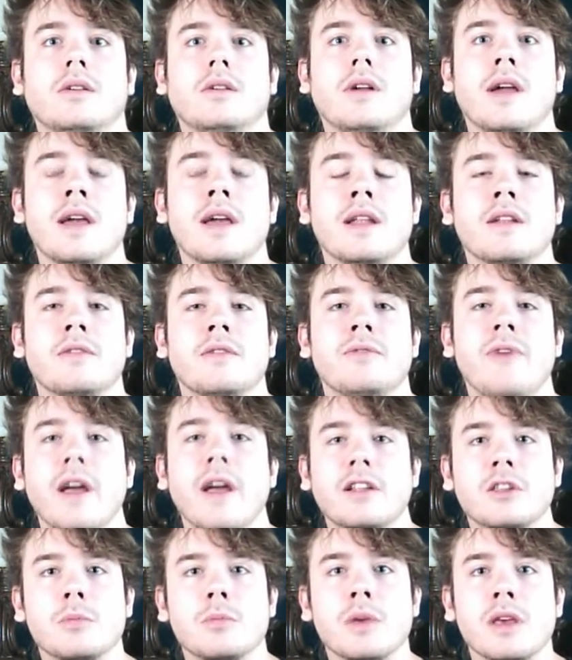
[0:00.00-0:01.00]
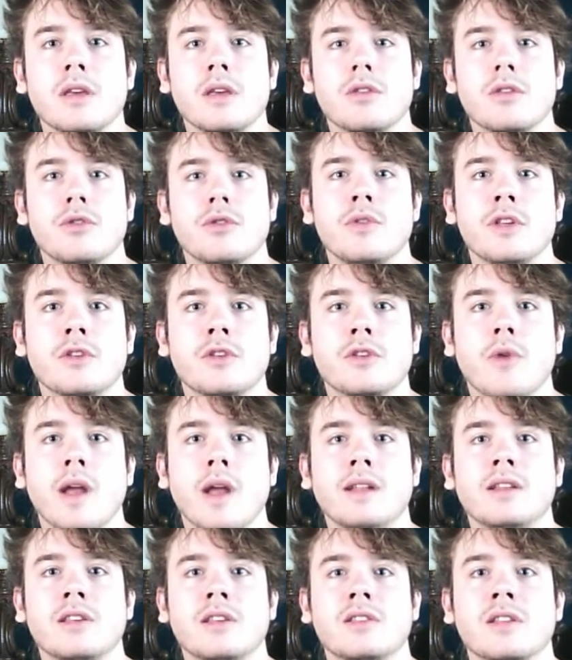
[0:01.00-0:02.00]
And it affects me through these great
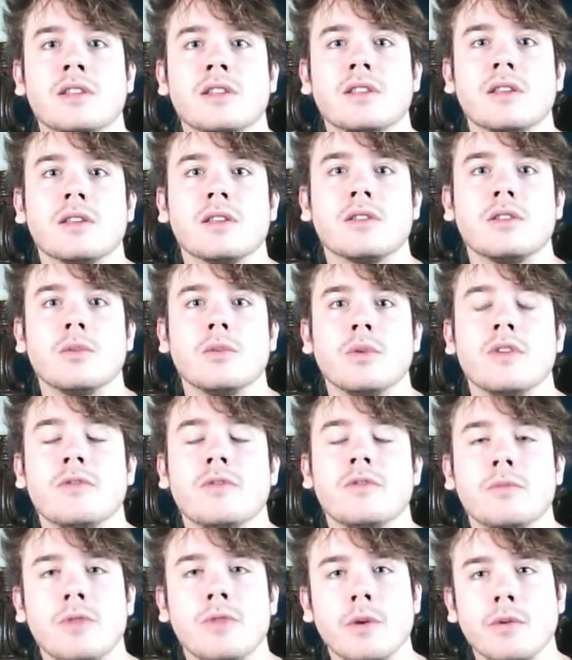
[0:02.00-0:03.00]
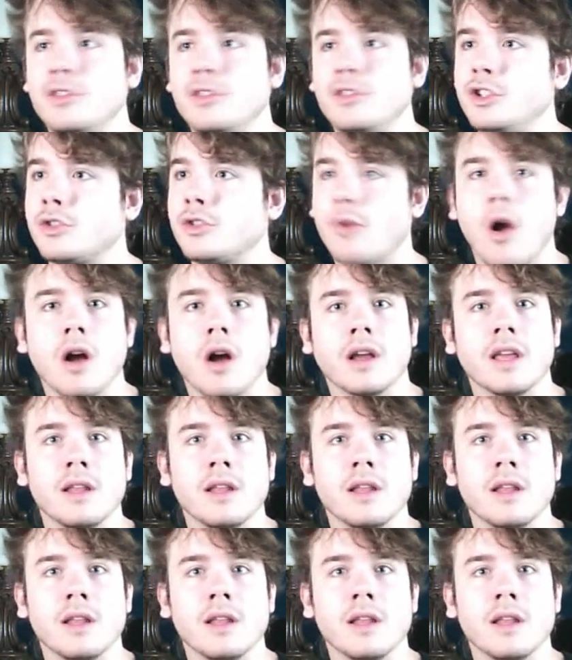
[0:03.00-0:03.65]
distances that we've shrunk